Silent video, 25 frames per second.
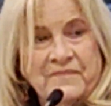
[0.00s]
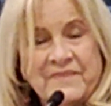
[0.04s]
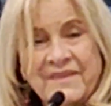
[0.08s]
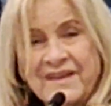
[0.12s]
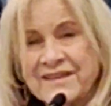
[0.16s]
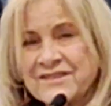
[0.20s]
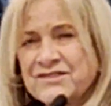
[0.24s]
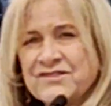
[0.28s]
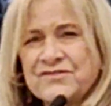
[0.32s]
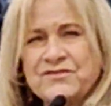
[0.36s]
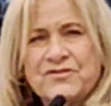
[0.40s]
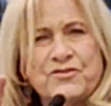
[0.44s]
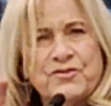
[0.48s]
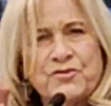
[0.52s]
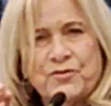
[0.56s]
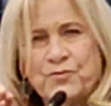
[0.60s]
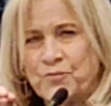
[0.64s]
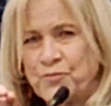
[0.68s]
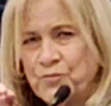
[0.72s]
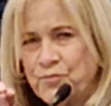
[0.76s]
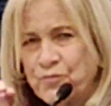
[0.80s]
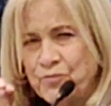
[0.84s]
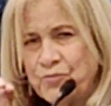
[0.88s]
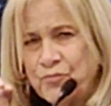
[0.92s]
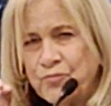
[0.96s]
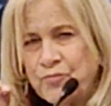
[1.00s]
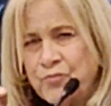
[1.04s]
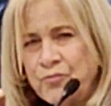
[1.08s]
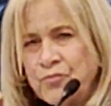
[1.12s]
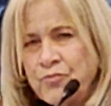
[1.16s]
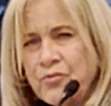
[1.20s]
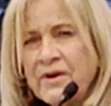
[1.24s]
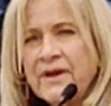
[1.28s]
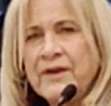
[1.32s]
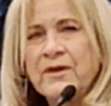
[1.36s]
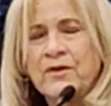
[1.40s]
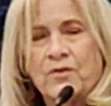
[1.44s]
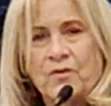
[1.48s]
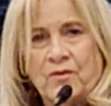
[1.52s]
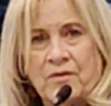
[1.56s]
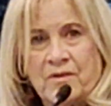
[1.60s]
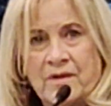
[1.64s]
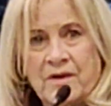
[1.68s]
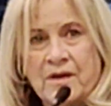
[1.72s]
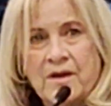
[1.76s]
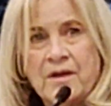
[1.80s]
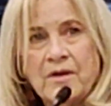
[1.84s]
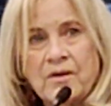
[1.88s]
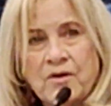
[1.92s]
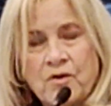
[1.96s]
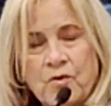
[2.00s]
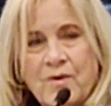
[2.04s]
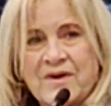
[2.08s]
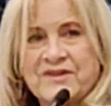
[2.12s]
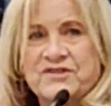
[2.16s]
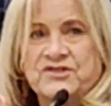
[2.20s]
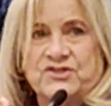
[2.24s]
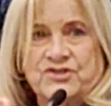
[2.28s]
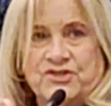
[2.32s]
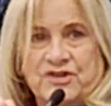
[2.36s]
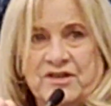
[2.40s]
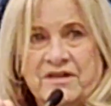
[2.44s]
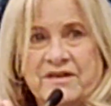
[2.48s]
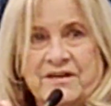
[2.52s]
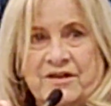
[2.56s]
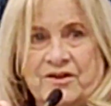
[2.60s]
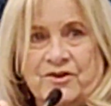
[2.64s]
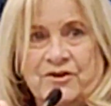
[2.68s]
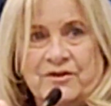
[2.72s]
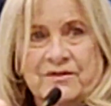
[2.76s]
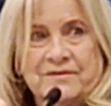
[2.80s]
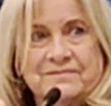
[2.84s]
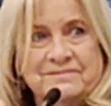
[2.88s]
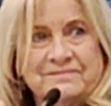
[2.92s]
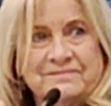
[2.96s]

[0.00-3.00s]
That's the real question here.